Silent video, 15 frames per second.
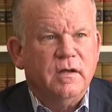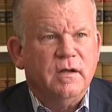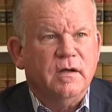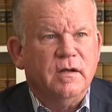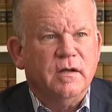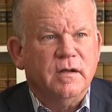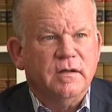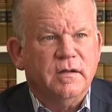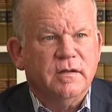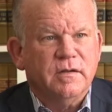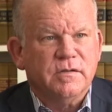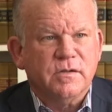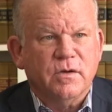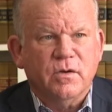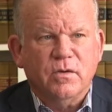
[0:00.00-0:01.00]
And then
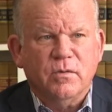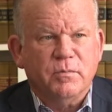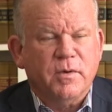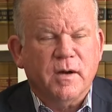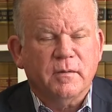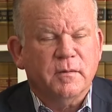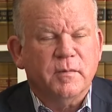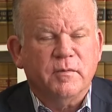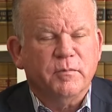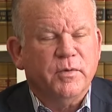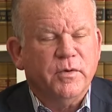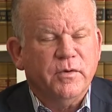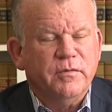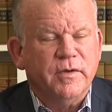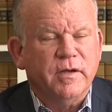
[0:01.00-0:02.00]
there's a whole problem of
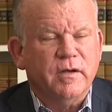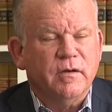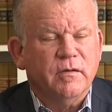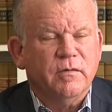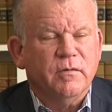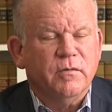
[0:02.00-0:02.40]
proving